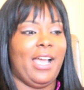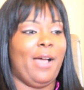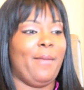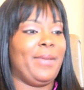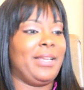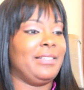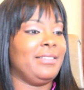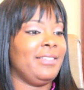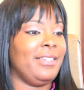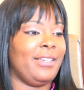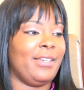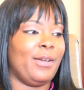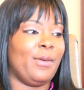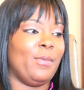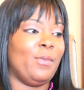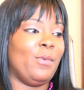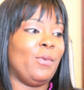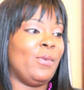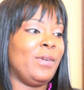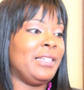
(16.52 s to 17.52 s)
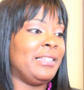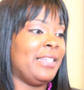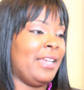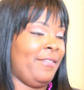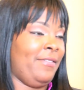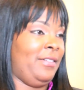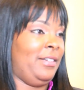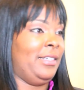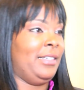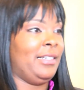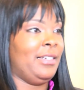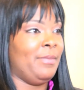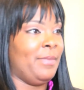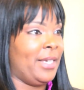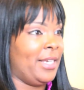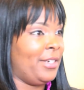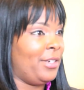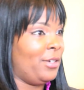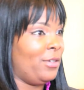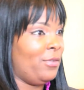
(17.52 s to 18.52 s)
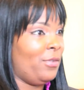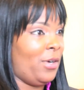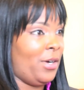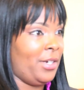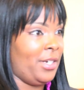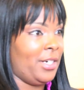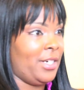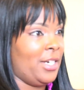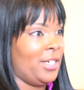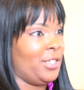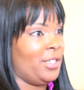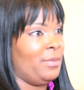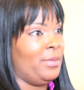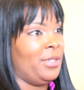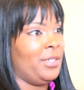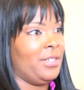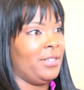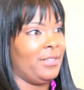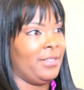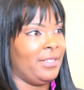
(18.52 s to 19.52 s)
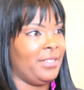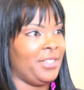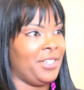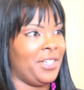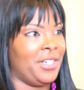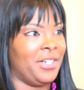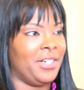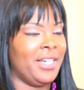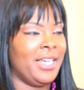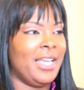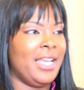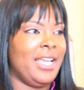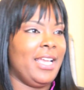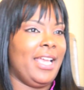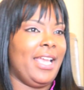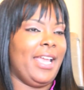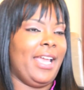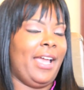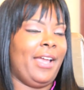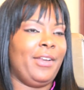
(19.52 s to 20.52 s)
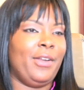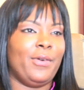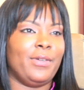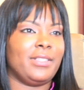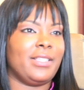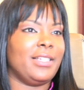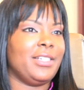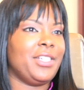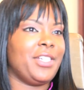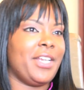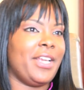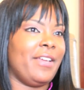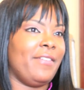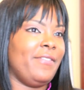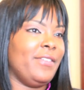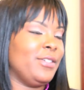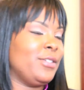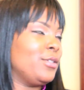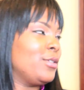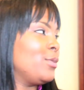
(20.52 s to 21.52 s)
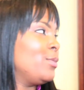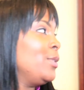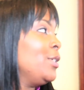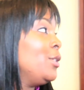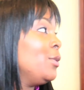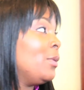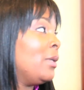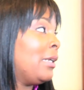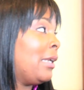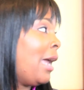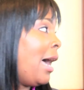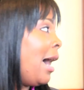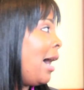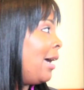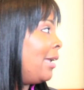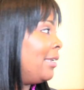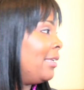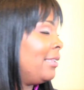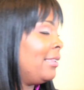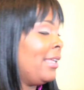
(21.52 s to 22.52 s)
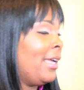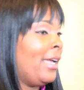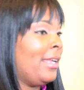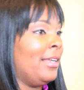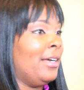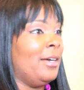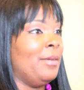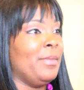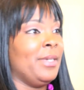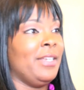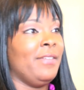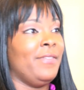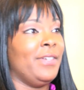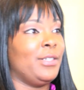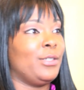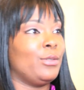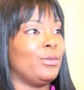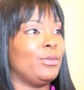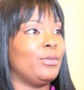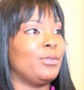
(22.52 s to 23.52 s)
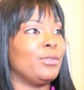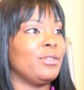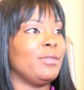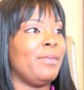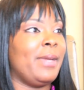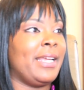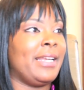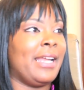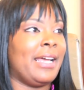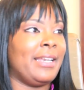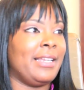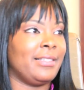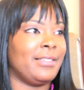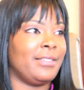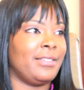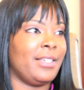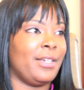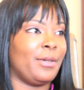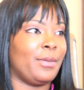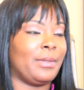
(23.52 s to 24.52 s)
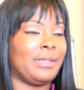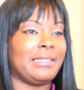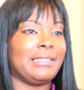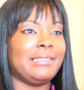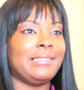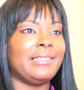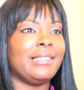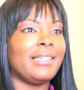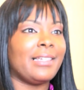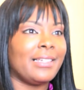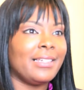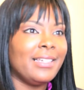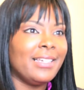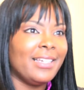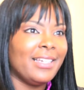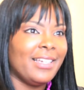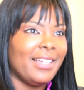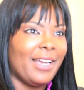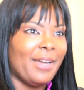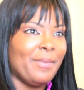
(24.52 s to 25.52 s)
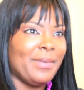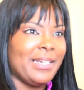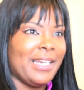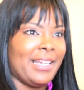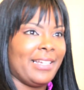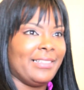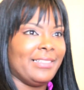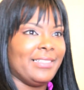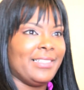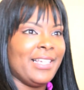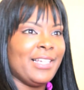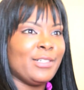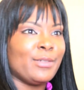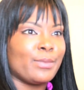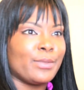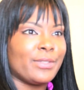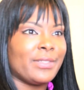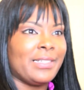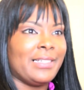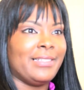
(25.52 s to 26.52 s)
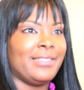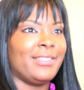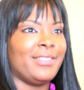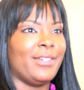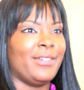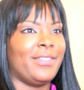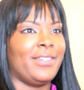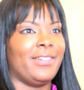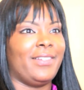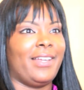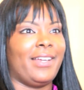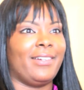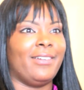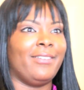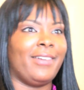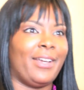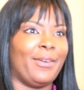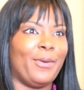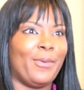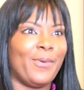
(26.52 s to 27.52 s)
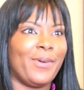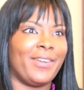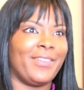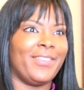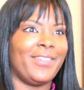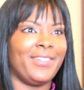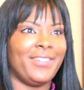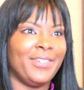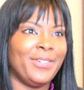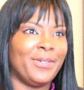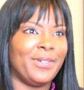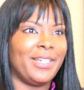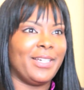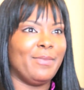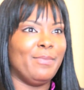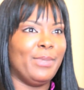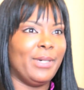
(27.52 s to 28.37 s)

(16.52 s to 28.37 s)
I mean, Tim, we definitely commend you for all your contributions this year. And I know as SGA officials, we do a lot that individuals may not necessarily see. I mean, not in the tangible sense, so they're like, okay, well, what are they doing?